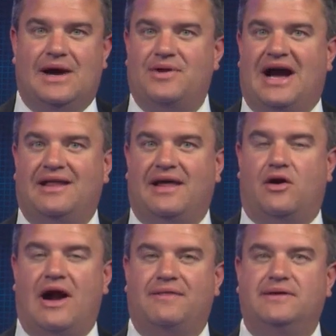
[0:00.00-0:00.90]
Now we
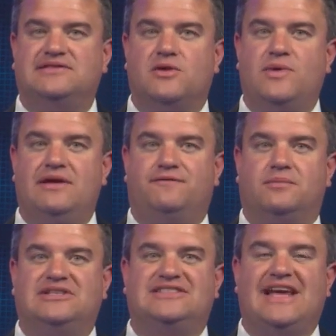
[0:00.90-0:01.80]
highlight our athletes of the week
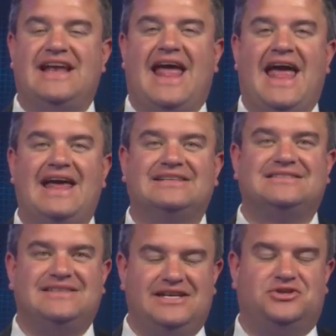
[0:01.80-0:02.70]
from the state A
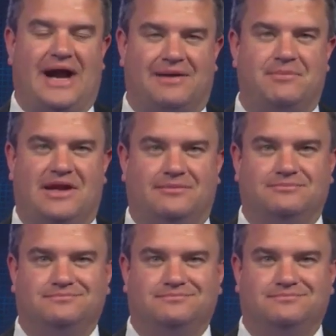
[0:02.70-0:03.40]
and C track meet.